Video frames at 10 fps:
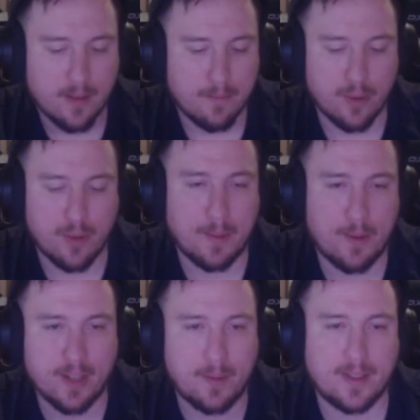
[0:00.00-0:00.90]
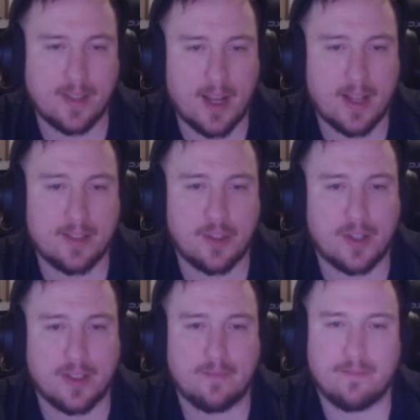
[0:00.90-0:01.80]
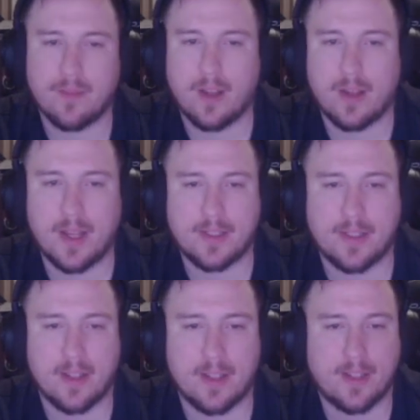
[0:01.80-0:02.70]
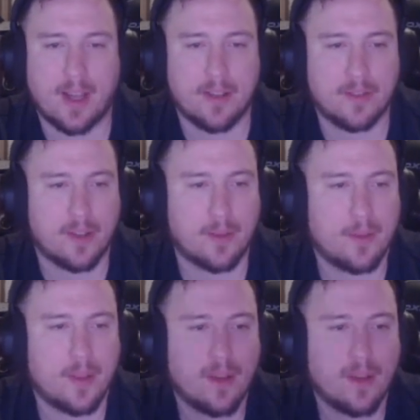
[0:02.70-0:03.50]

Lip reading: boom, I press my silence, you can instantly silence them.